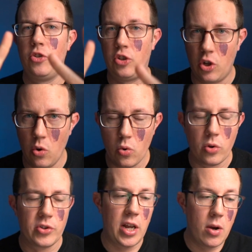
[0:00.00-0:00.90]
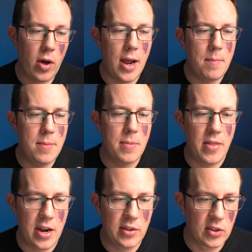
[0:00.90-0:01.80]
schools. And what I mean by
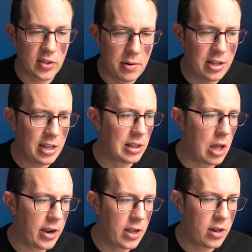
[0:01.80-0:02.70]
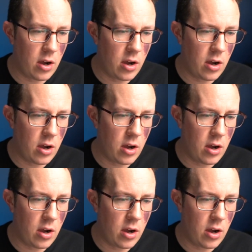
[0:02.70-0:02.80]
that is this. I'm gonna click login